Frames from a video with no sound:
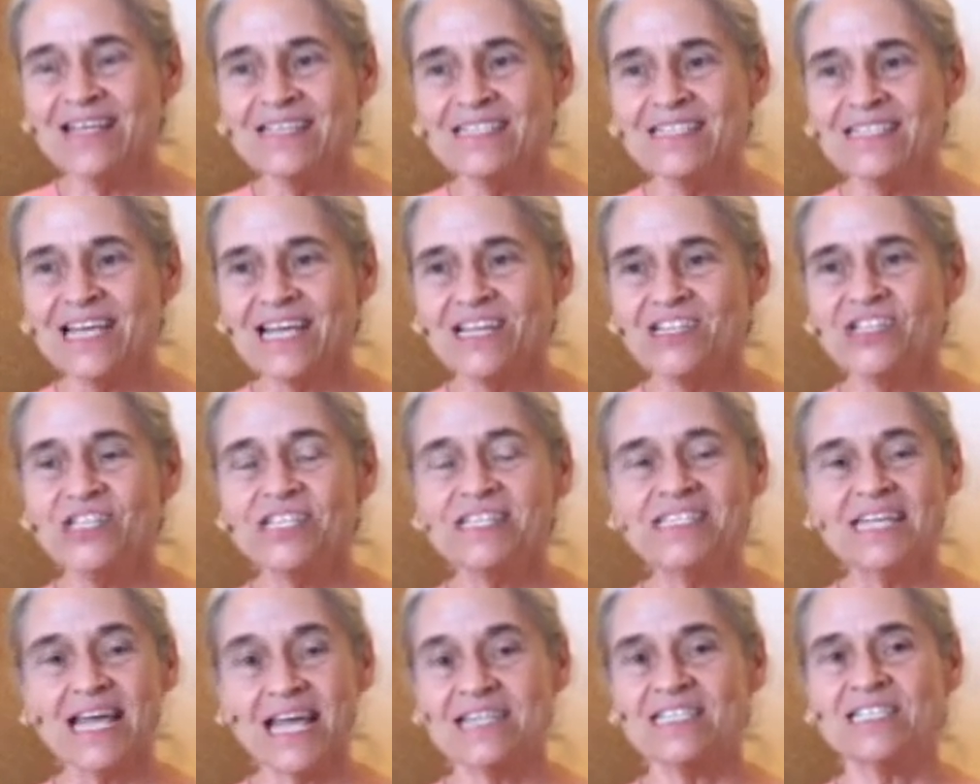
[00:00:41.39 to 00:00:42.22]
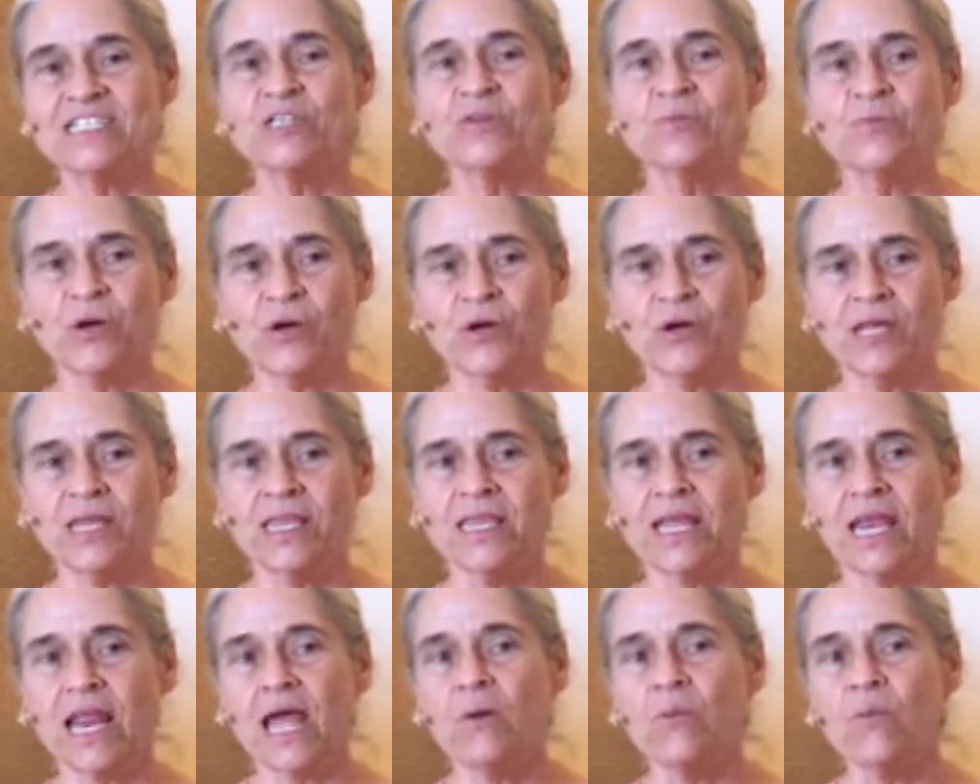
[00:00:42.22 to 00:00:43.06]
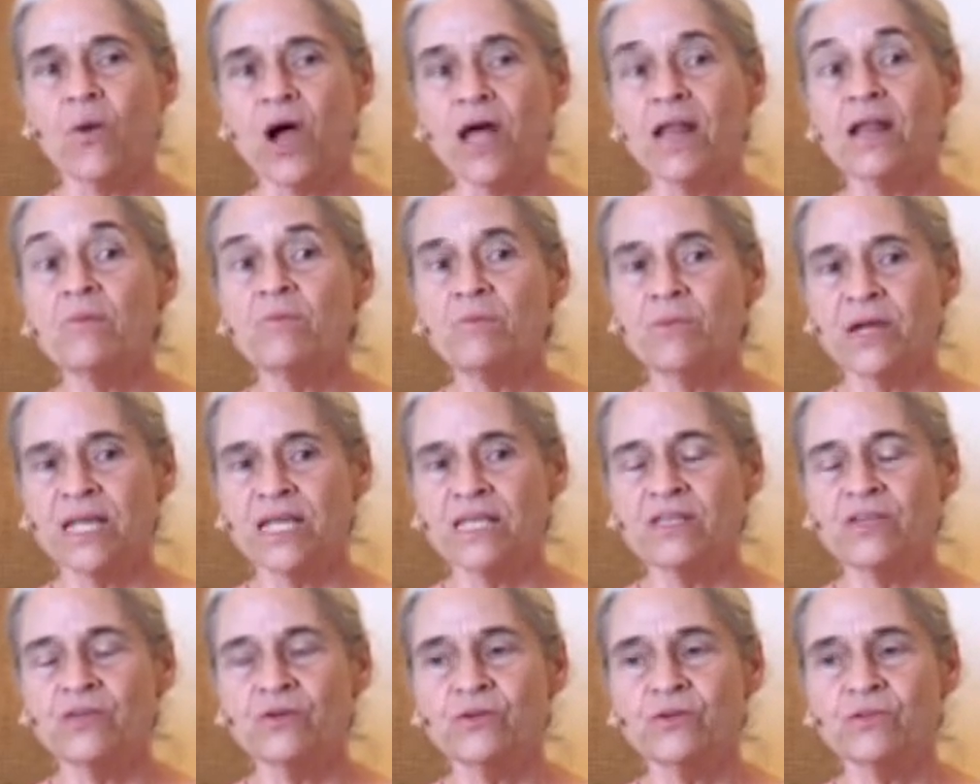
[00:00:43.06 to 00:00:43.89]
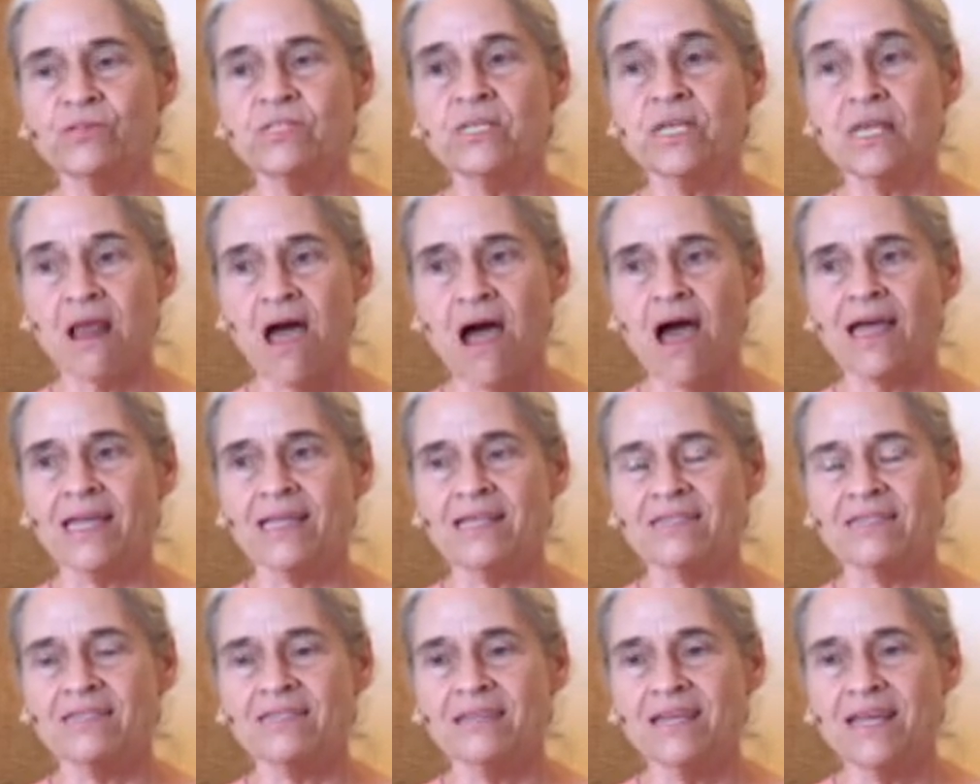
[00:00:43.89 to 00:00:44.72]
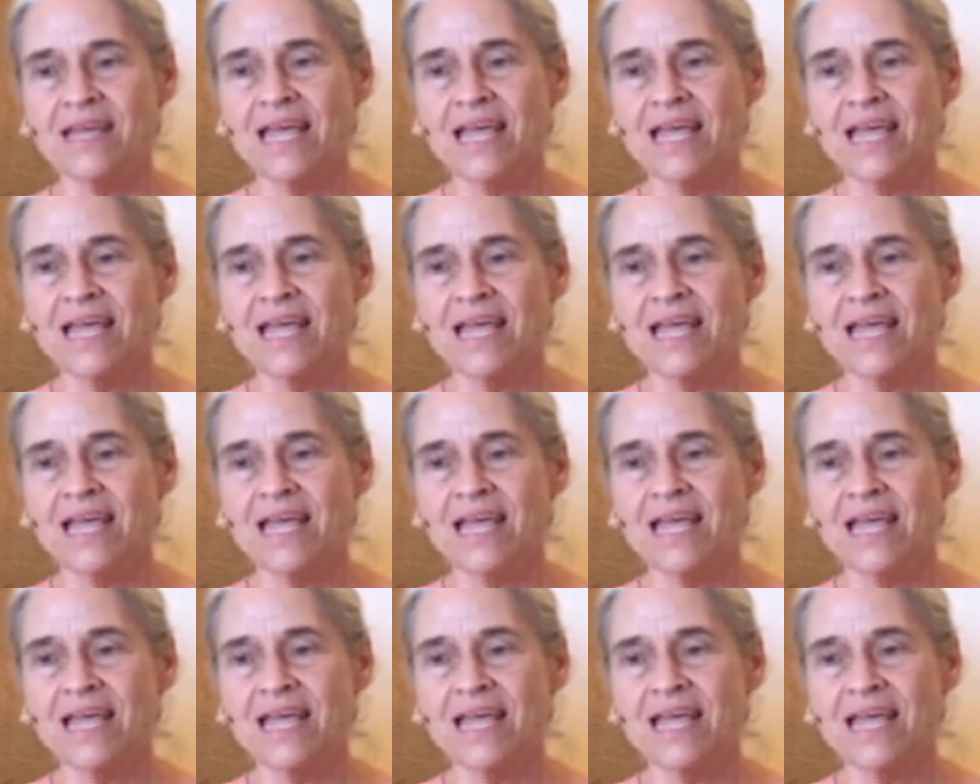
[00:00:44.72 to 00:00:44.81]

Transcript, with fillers: such a testimony that I want to bring you tonight.